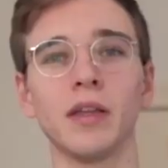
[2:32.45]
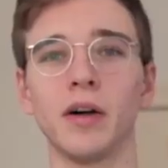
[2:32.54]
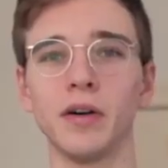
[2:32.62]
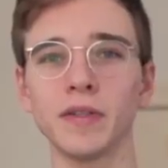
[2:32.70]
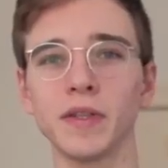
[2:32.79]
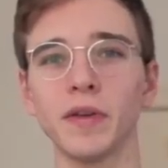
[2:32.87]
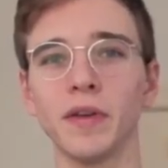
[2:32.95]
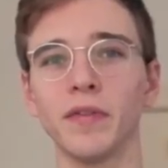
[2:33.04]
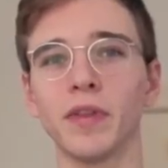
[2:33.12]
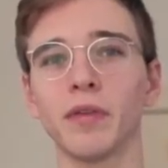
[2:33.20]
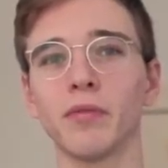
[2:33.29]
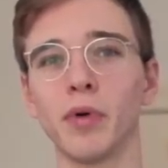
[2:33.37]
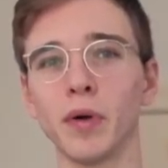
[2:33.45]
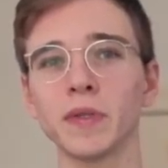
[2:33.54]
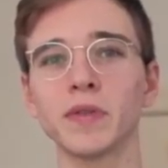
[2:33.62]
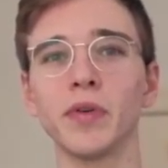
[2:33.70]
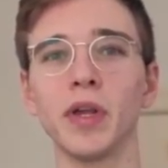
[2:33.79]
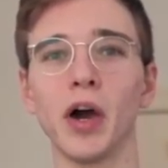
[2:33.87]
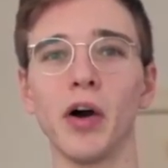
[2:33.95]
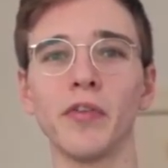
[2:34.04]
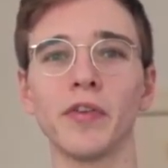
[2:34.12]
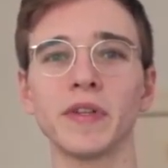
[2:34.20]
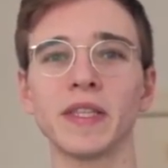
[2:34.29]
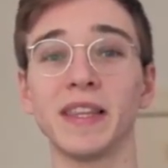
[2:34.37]
And also, if the roastery
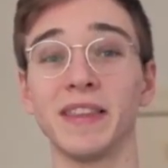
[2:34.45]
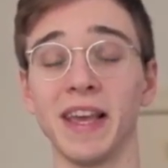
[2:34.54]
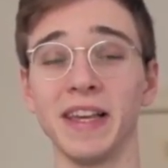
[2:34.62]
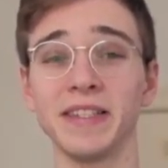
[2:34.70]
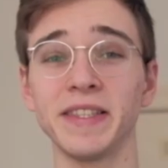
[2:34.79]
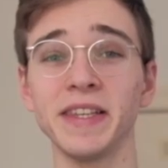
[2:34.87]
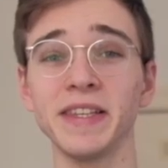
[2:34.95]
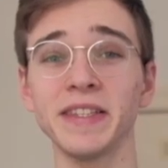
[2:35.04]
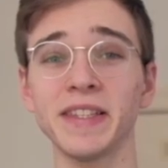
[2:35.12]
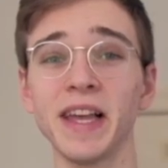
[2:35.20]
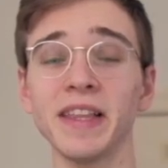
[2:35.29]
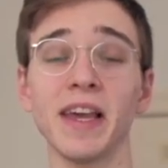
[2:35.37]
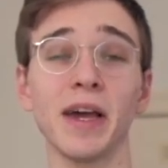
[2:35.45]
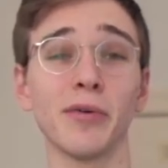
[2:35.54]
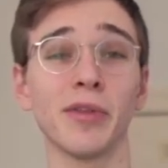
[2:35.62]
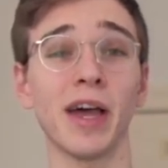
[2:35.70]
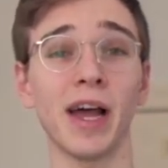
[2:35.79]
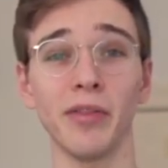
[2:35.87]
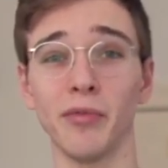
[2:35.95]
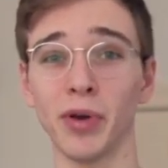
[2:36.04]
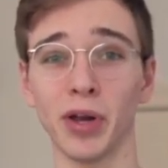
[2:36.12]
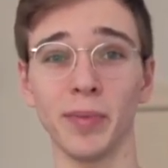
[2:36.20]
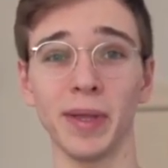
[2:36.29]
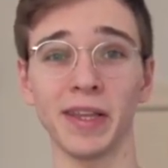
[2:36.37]
offers a tasting set, I would highly
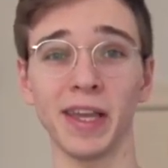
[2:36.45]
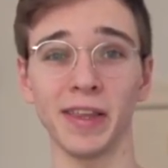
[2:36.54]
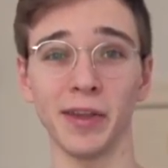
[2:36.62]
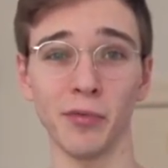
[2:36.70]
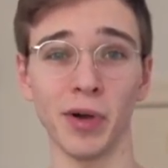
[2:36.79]
recommend getting